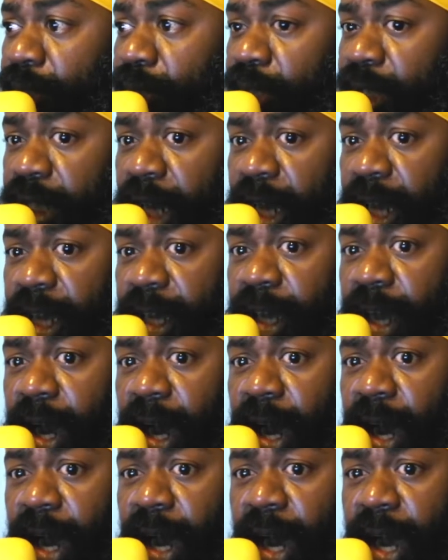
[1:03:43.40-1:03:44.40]
take
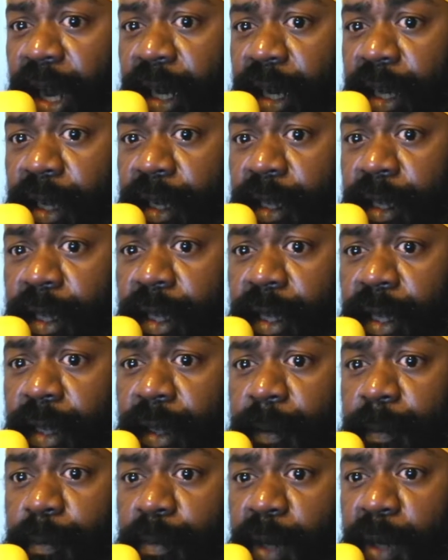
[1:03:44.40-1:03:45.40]
all
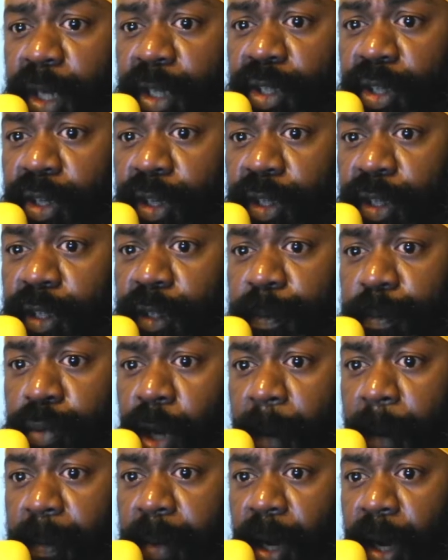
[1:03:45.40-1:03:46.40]
measures
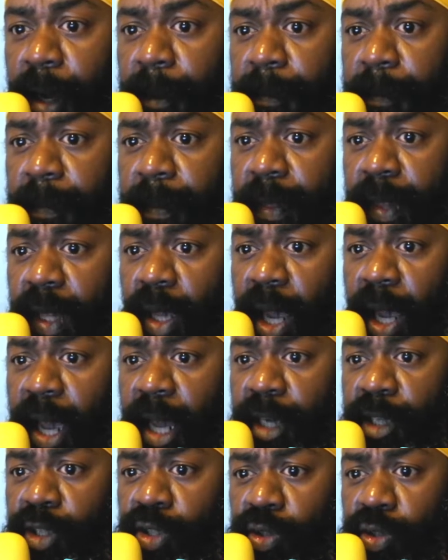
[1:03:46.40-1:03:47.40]
proper to
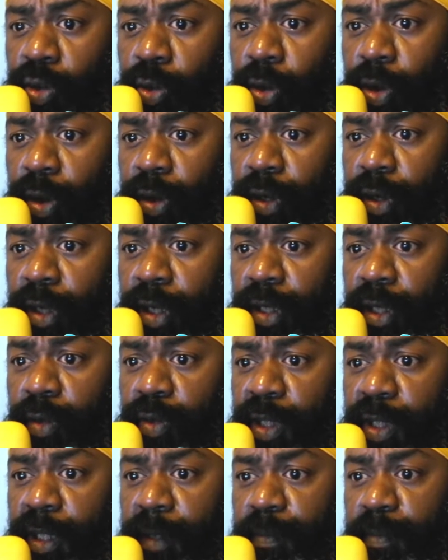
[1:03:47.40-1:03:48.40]
ensure the
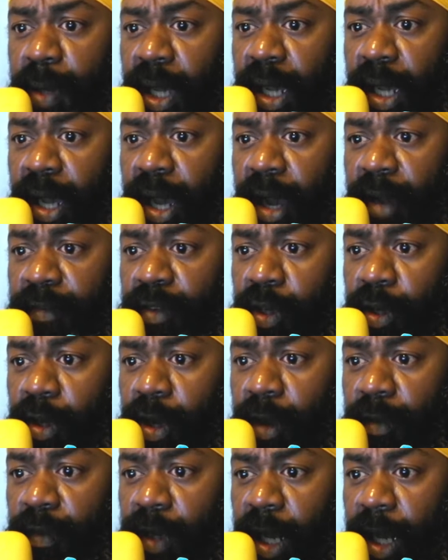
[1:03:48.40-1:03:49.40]
respect of the
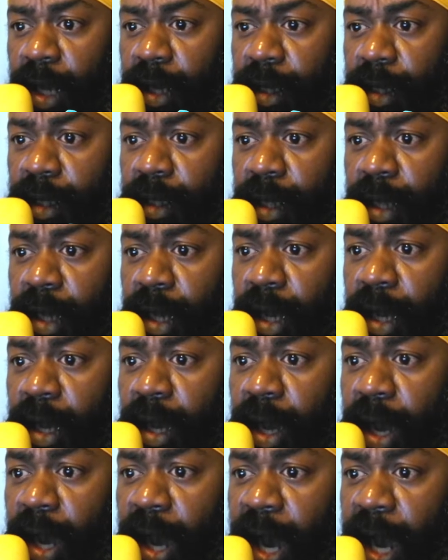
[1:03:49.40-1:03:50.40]
covenant.
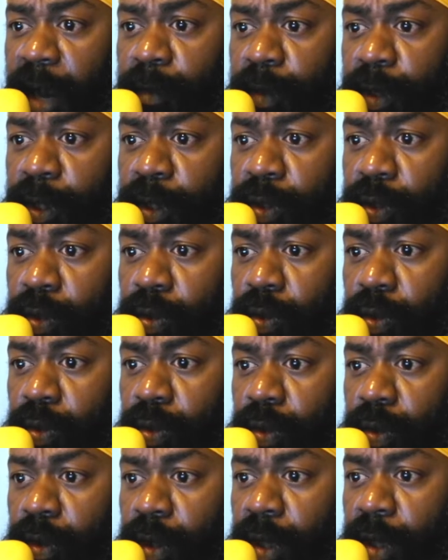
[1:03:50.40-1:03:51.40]
I
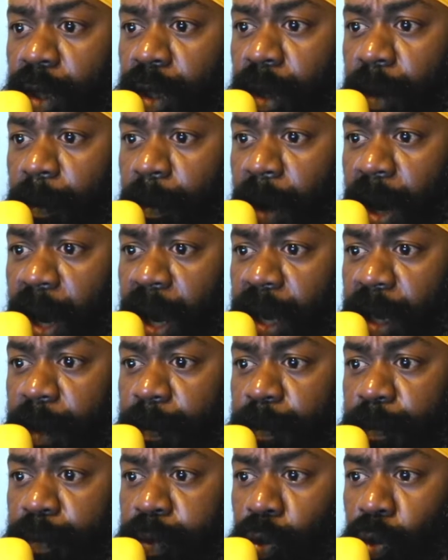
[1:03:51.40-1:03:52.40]
renew my
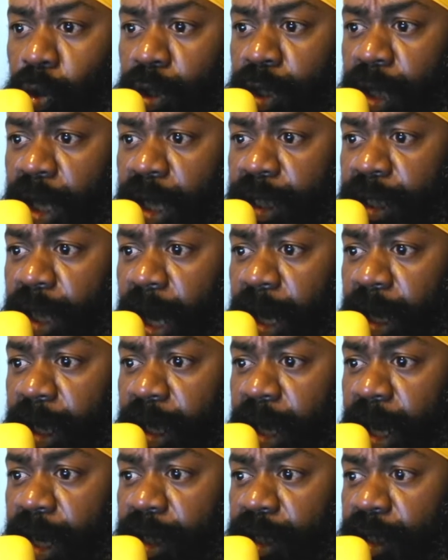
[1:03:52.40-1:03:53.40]
protest
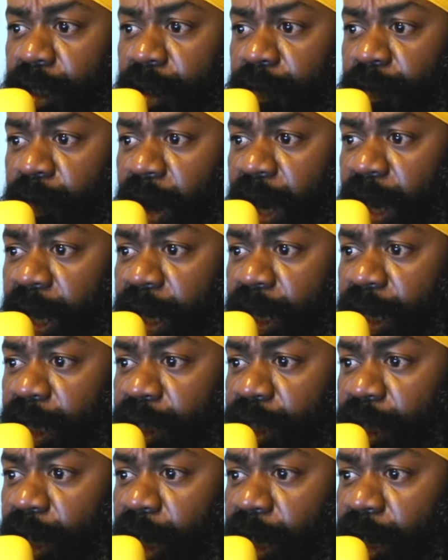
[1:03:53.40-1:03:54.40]
against the
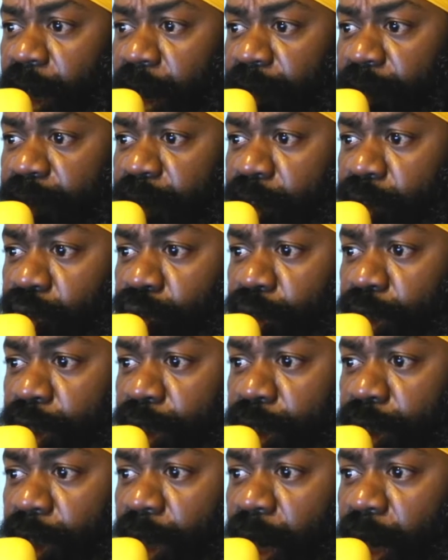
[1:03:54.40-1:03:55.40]
violation of the
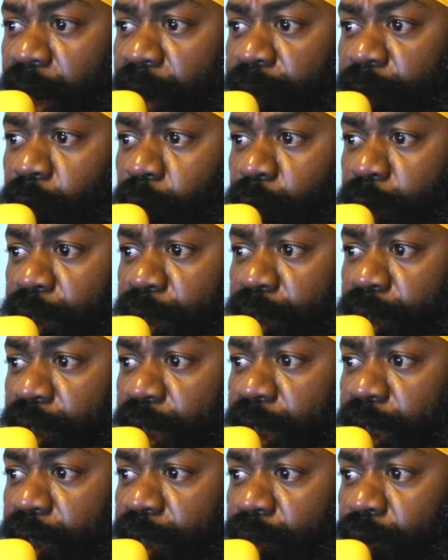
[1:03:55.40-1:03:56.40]
treaty of which
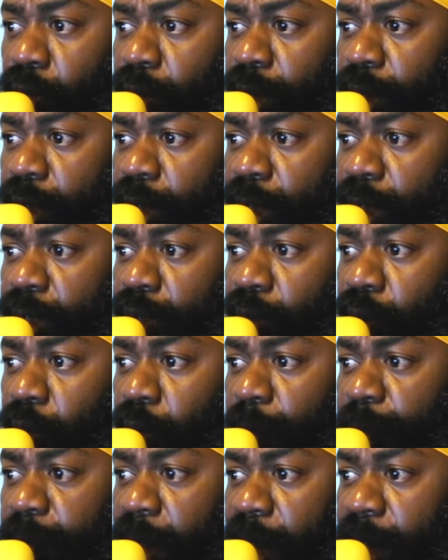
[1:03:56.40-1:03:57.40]
the
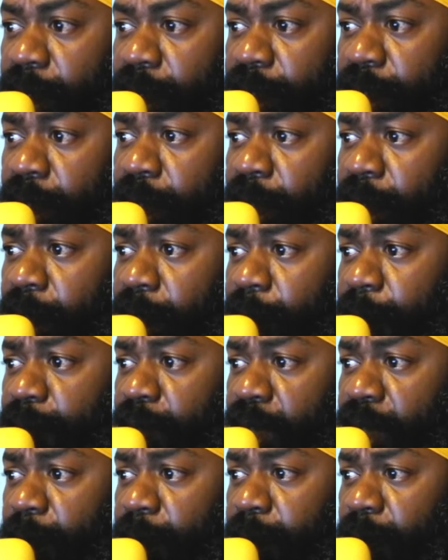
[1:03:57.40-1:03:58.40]
Ethiopian people